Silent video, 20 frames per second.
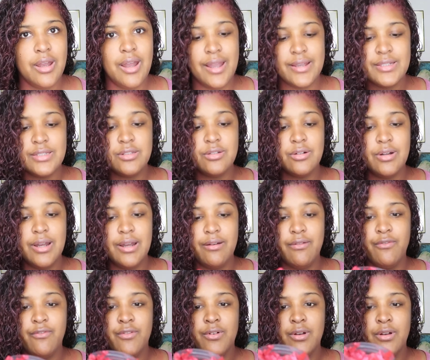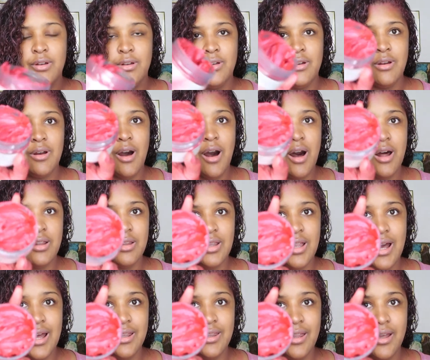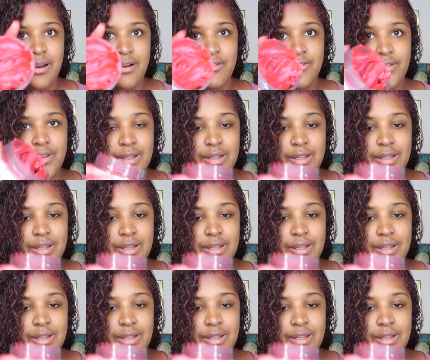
I still have a lot left.